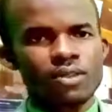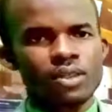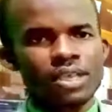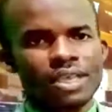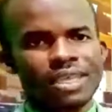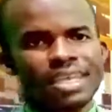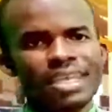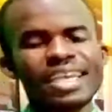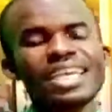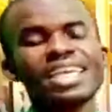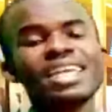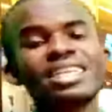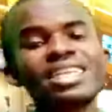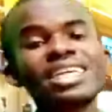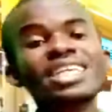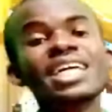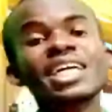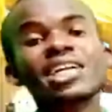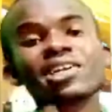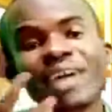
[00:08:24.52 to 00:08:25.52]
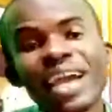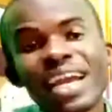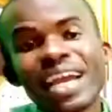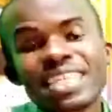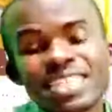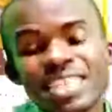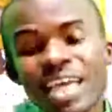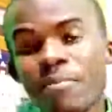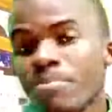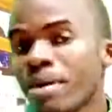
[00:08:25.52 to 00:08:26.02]
He indeed
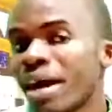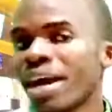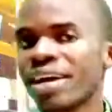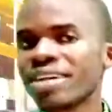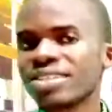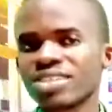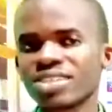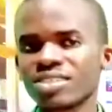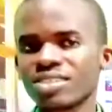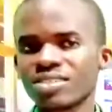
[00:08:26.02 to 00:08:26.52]
creates a bird,